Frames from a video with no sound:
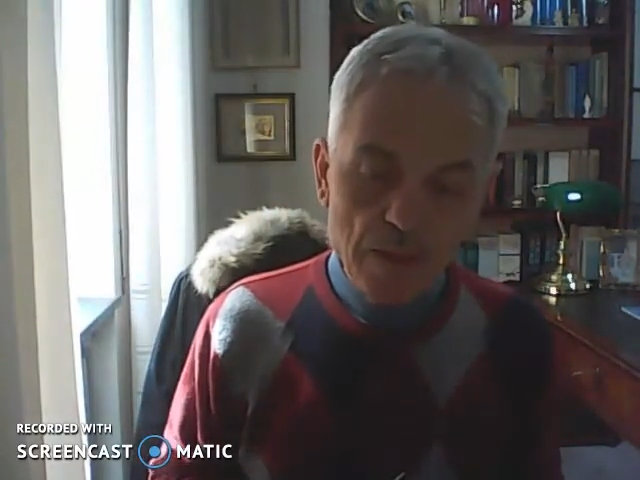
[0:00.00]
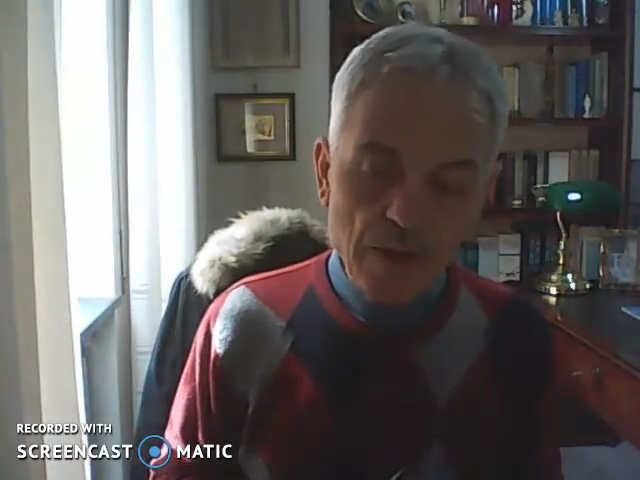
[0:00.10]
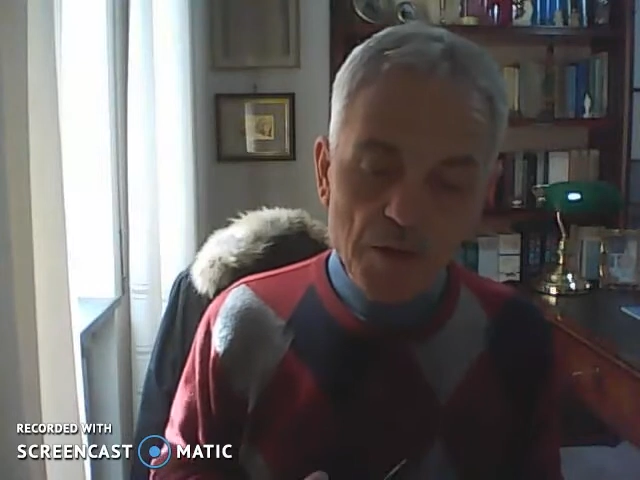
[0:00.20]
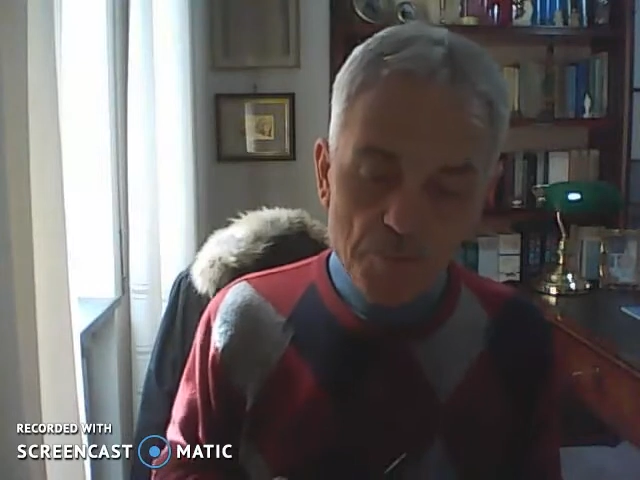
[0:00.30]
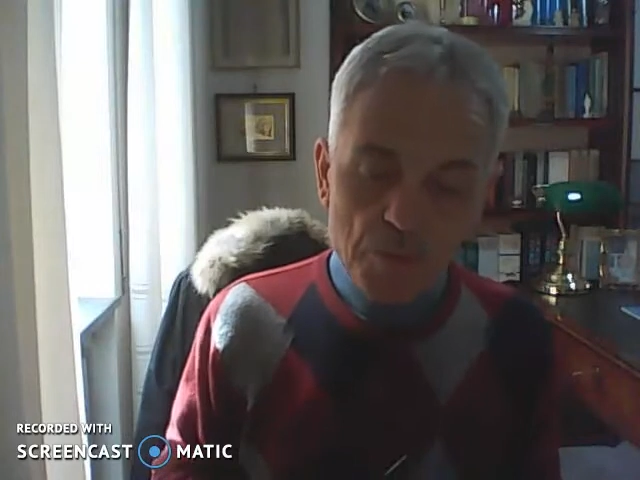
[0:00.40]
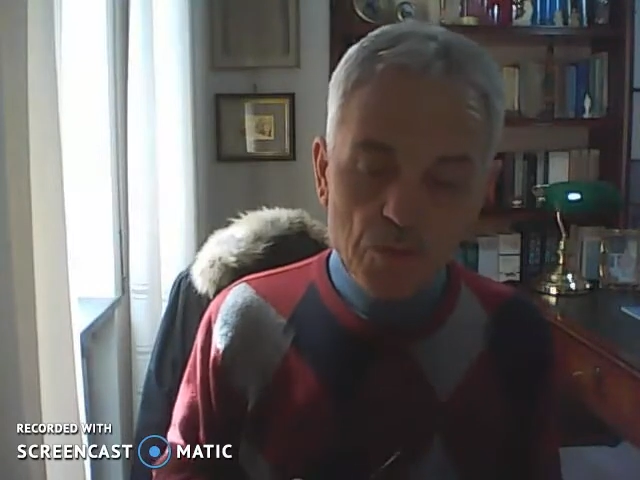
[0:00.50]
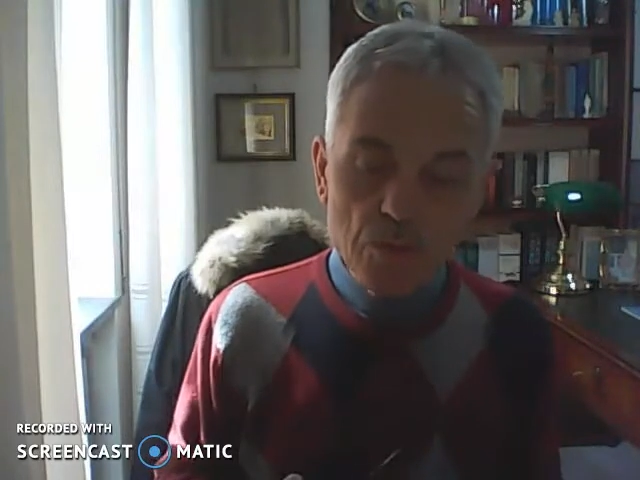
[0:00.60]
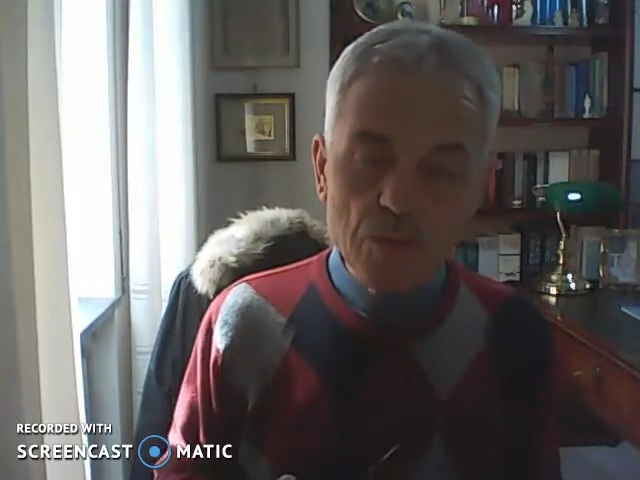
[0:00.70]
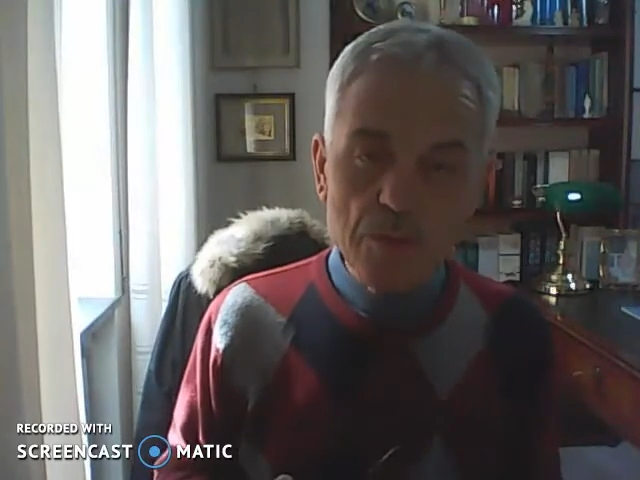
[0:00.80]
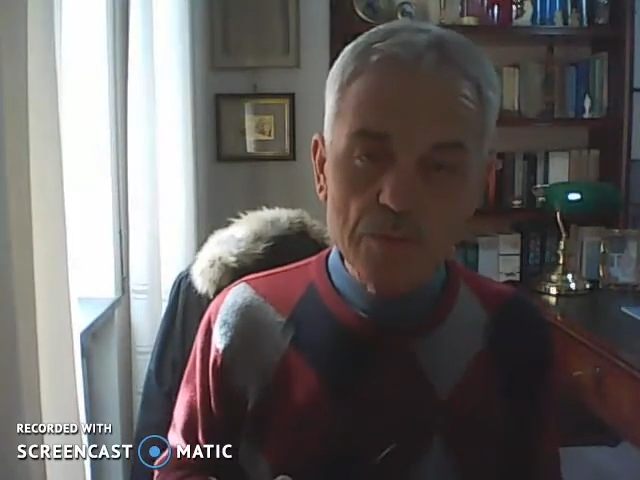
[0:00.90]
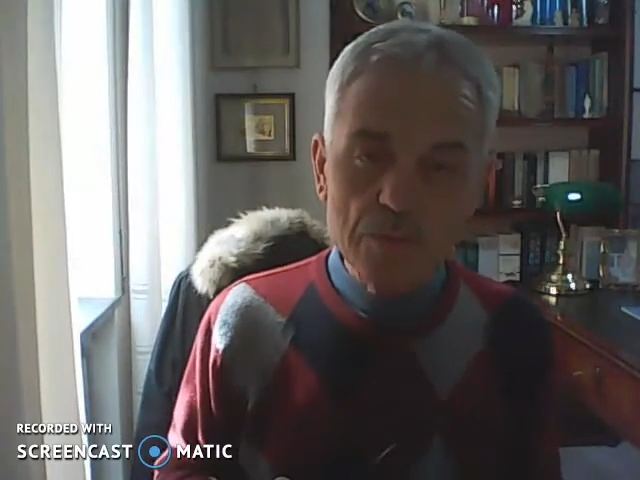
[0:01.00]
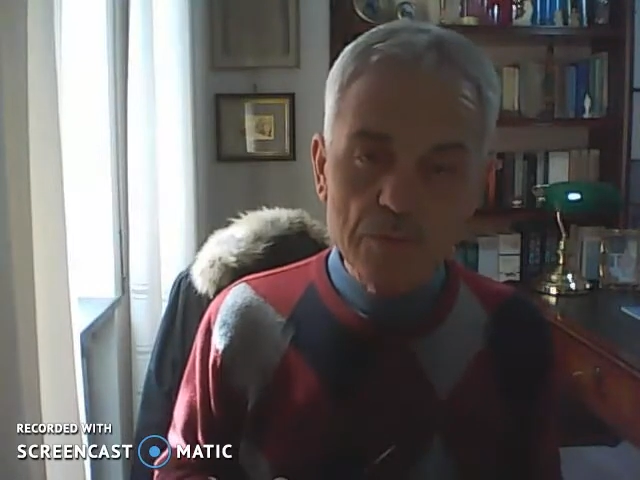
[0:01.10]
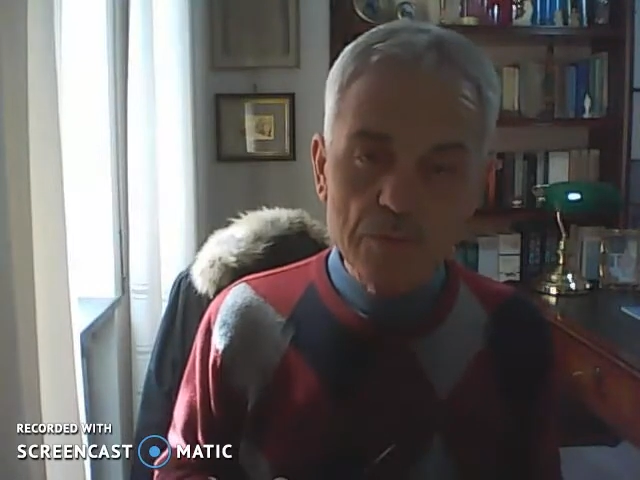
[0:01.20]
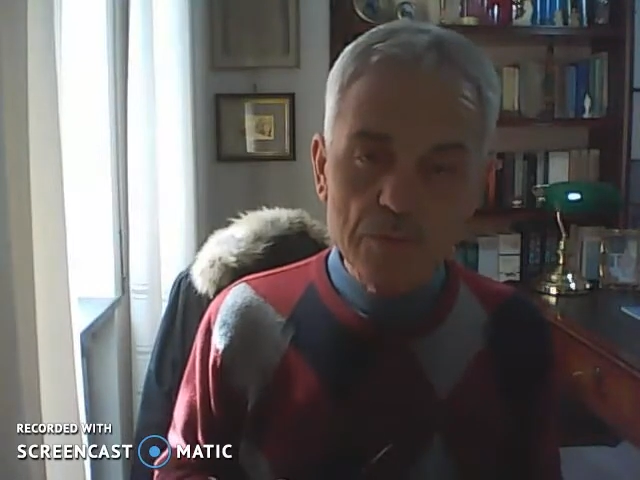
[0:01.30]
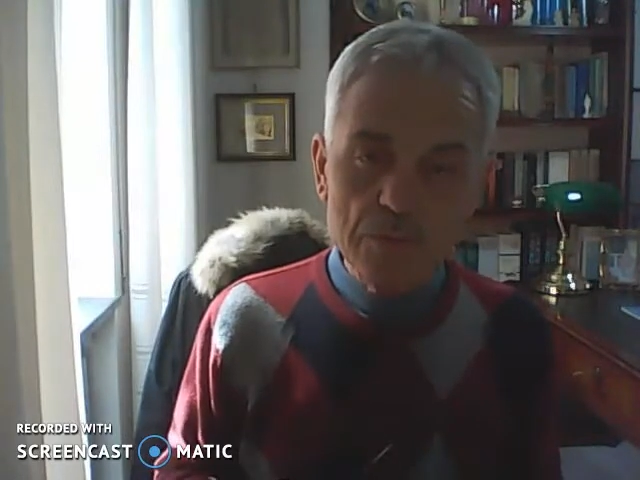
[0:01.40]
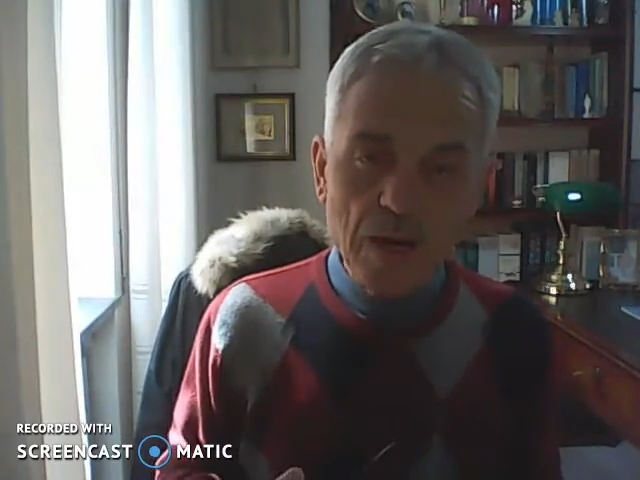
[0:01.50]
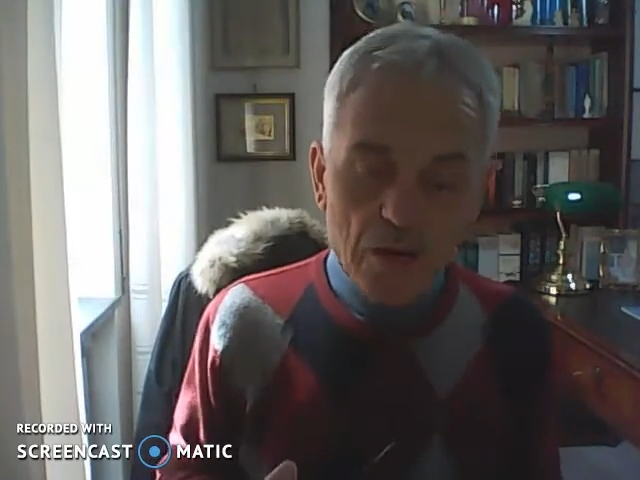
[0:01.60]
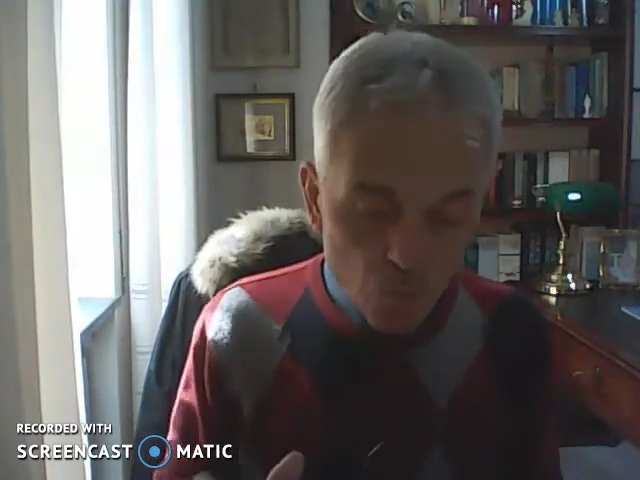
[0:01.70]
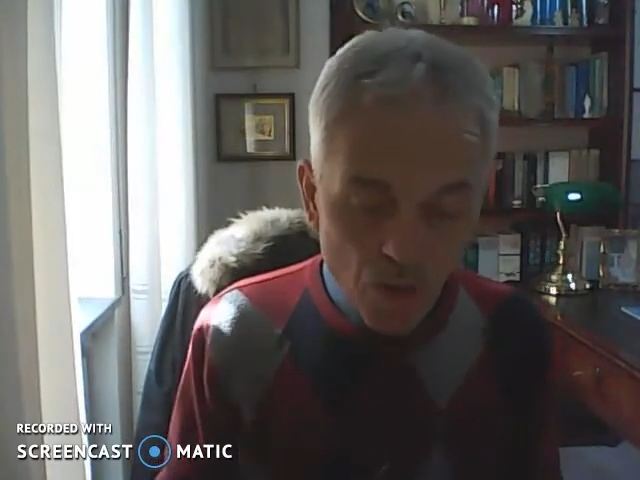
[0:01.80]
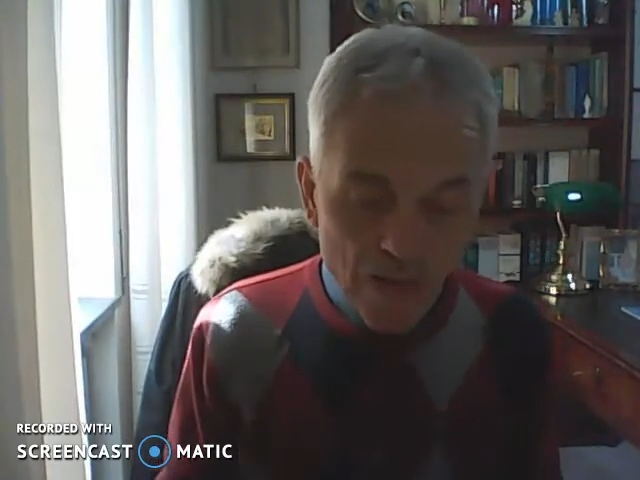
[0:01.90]
are pure,
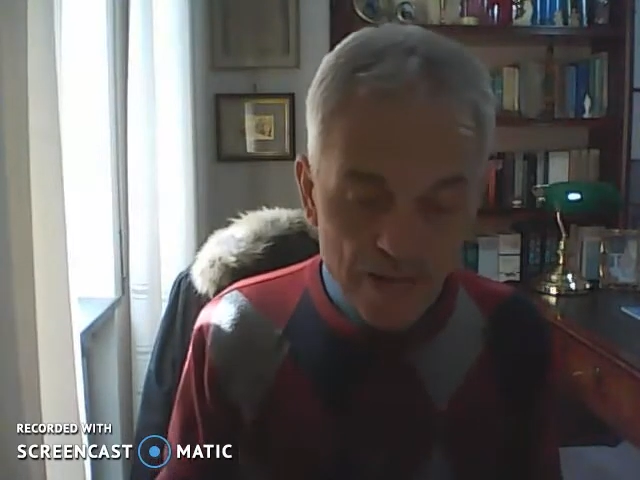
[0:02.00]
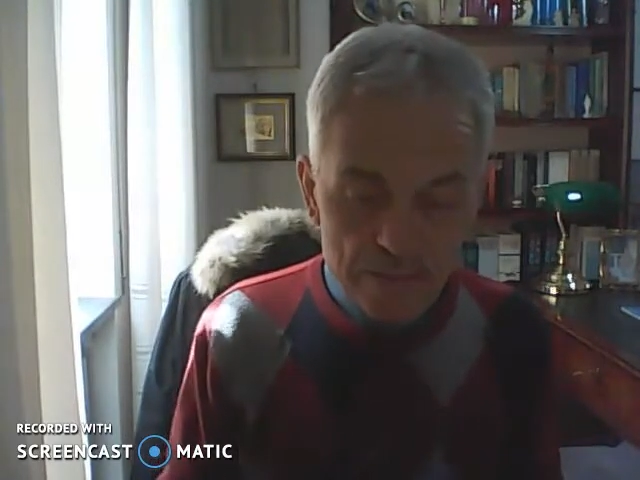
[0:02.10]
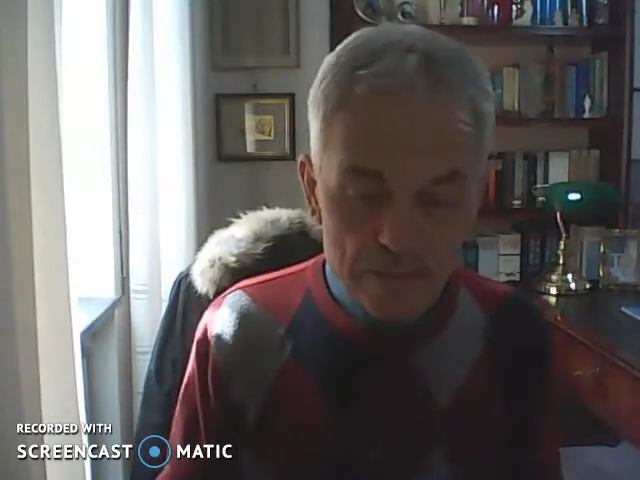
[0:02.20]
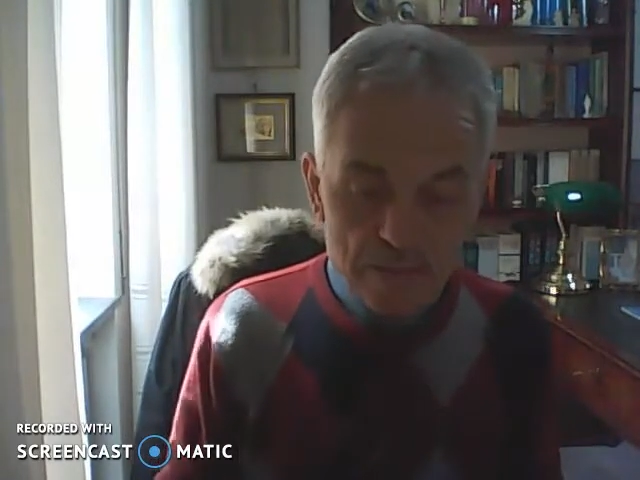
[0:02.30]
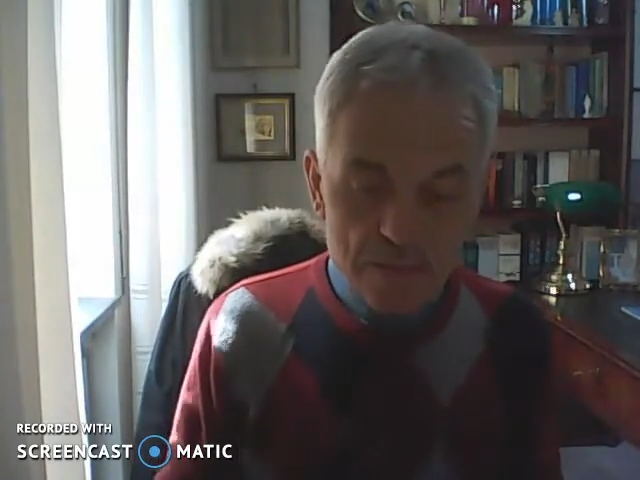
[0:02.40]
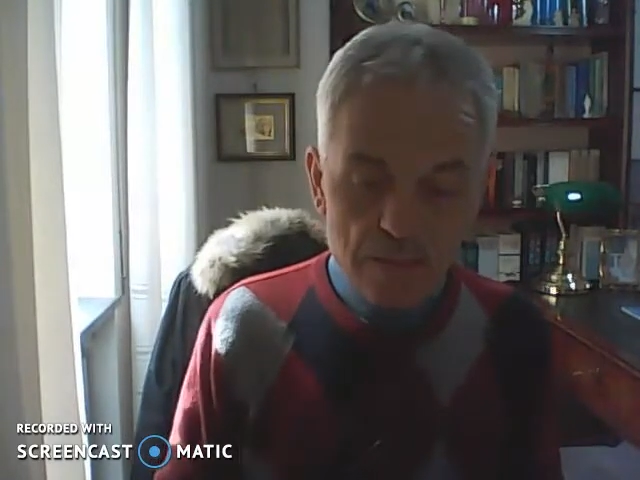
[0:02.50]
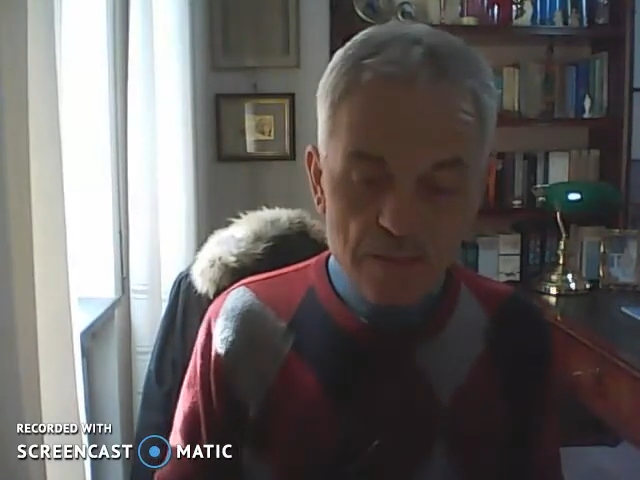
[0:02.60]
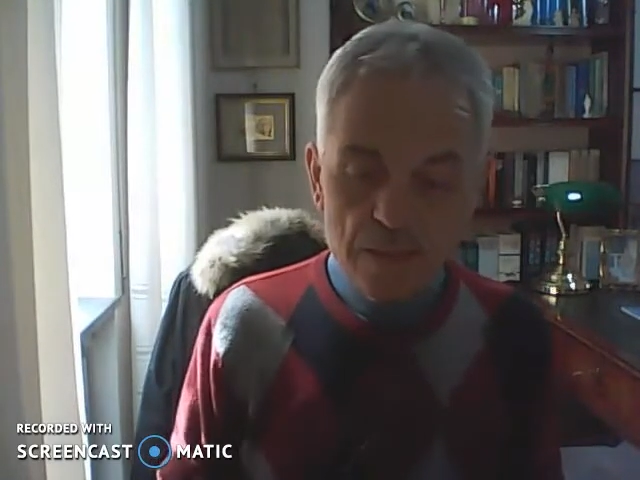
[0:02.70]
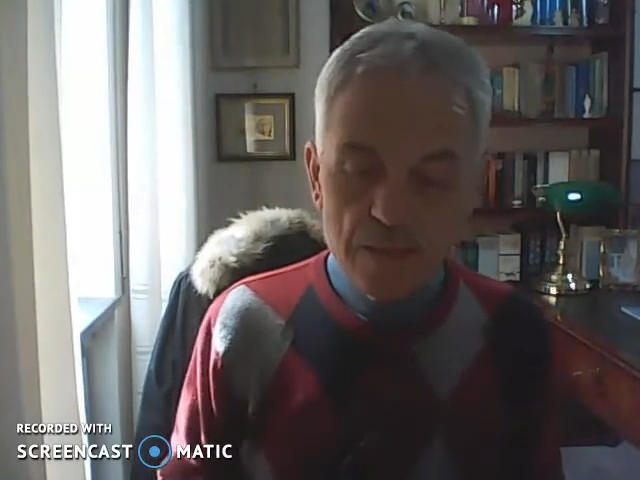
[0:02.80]
are wise,